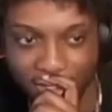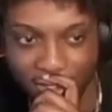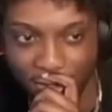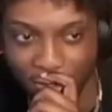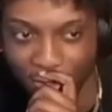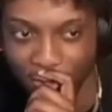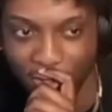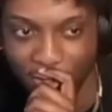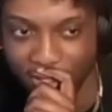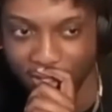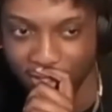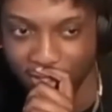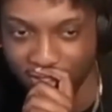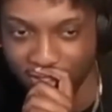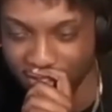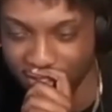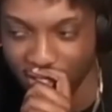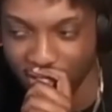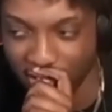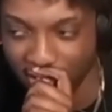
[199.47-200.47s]
no, I didn't
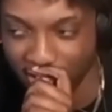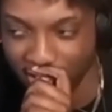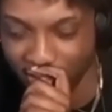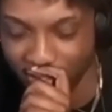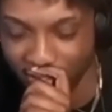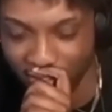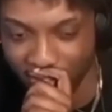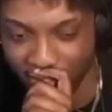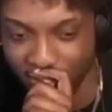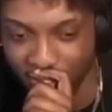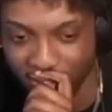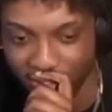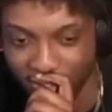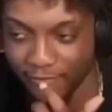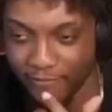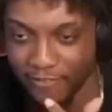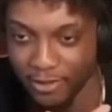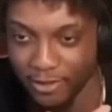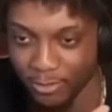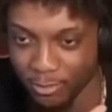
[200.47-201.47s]
say I like looking at it. If I
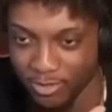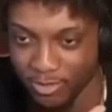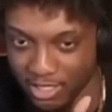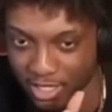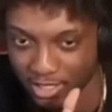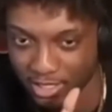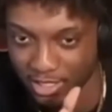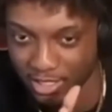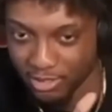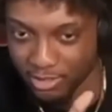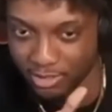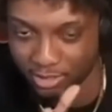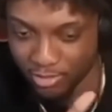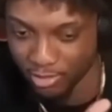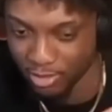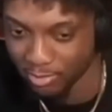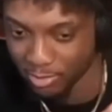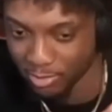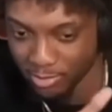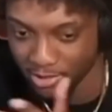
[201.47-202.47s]
lose, I get in
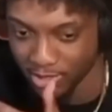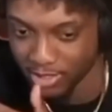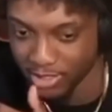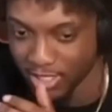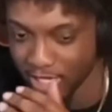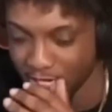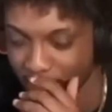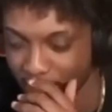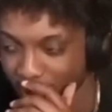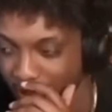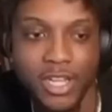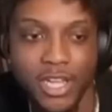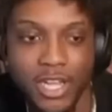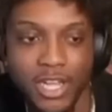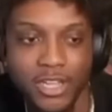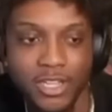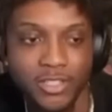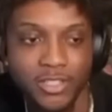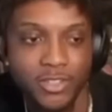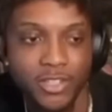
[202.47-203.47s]
trouble with the chat.
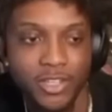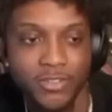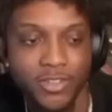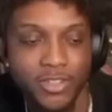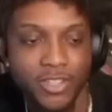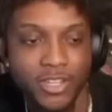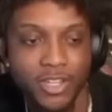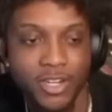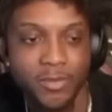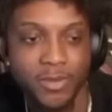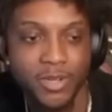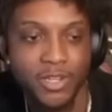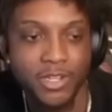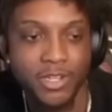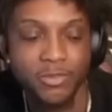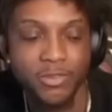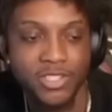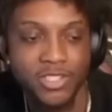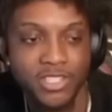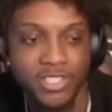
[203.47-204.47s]
You ever thought about it was a